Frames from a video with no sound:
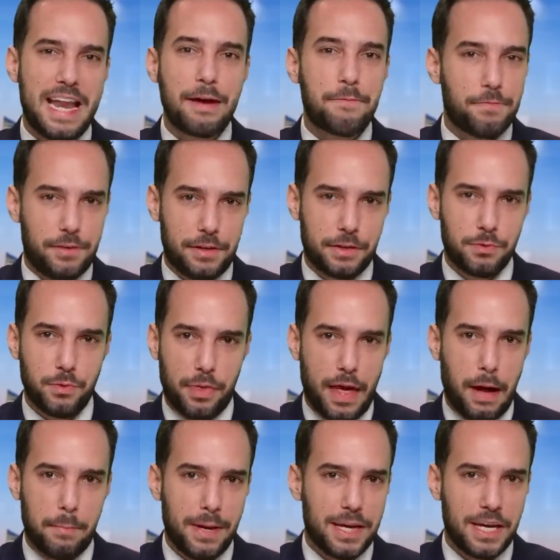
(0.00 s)
Netflix
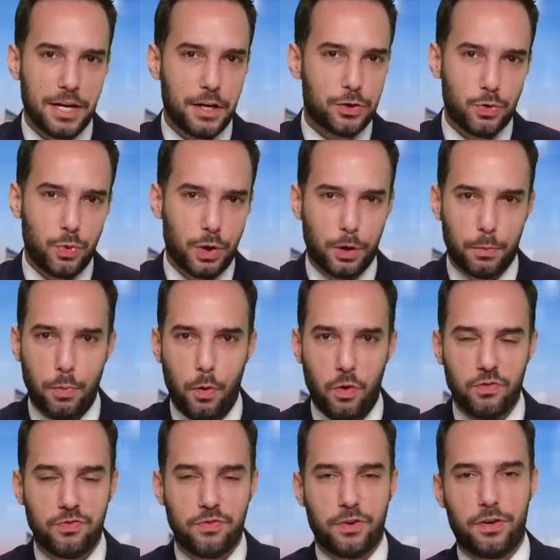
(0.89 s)
without making a Twitter
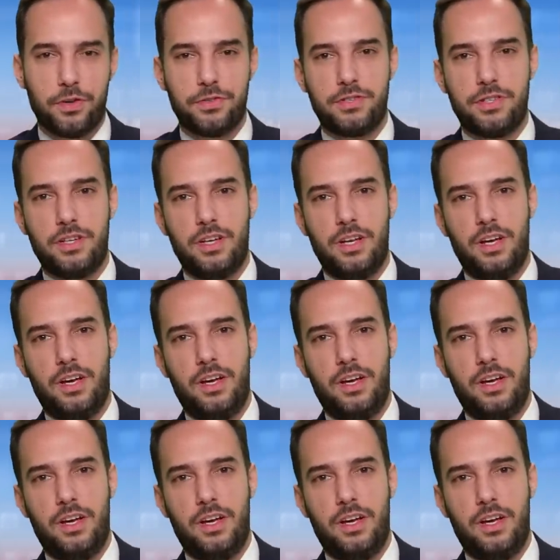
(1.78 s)
poll first.